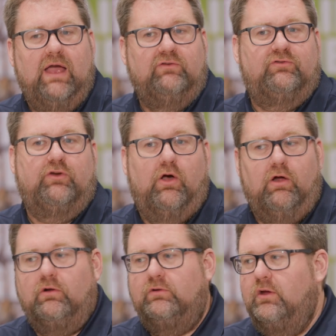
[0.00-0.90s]
I
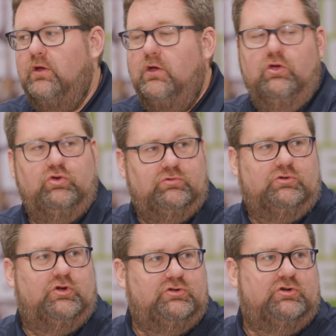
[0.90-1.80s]
installed
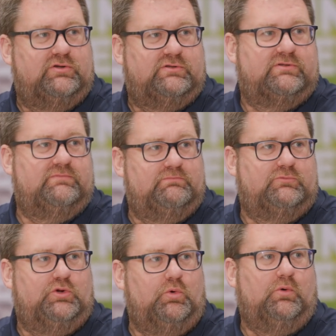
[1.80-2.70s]
Goodyear's
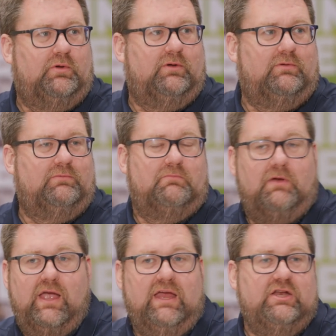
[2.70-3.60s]
tool
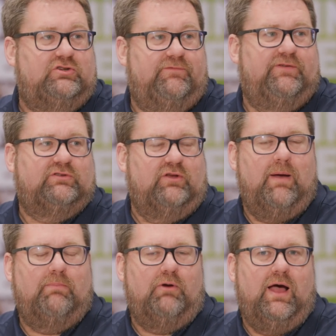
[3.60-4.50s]
and it should fix all
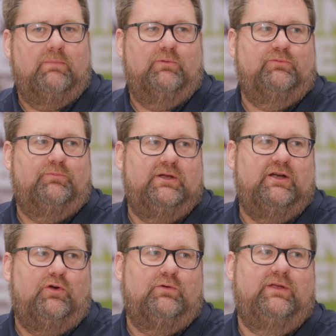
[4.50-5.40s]
my problems, but
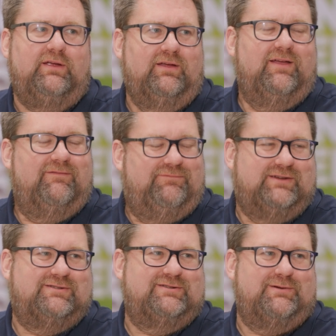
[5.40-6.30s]
it only
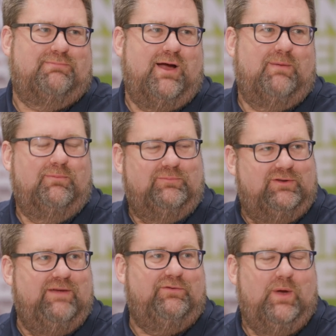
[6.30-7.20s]
fixes their
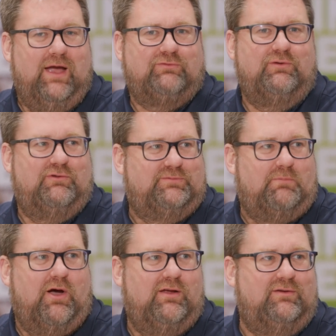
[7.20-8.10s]
problems if you actually
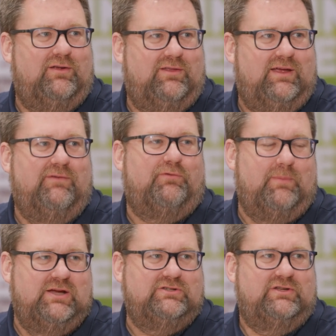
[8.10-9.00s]
respond to the
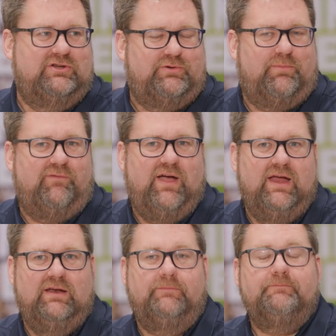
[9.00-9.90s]
information that you
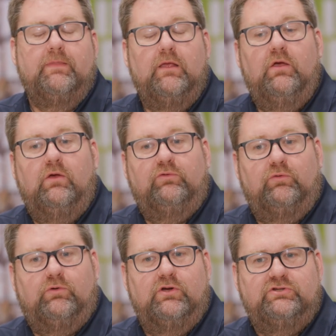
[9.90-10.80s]
provided.
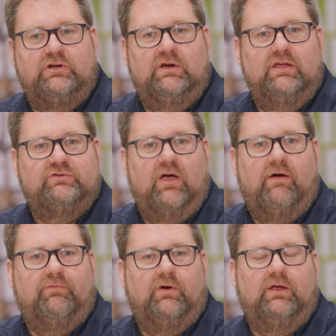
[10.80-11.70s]
So Goodyear is
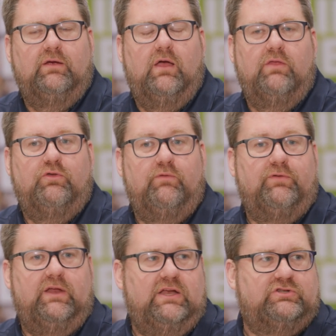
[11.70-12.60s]
offering through
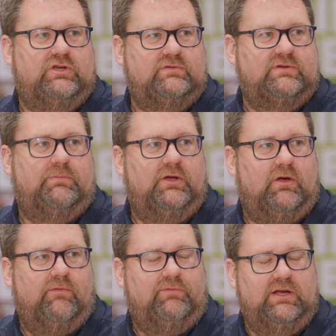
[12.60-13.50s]
Fleet HQ something
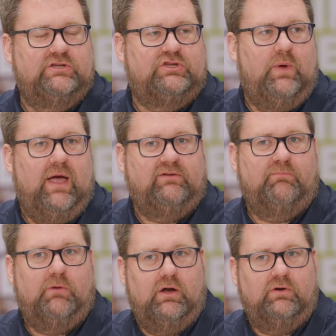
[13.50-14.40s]
called Fleet HQ
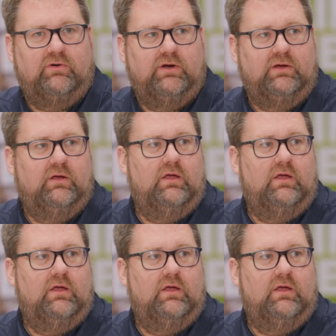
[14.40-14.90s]
Active Monitoring.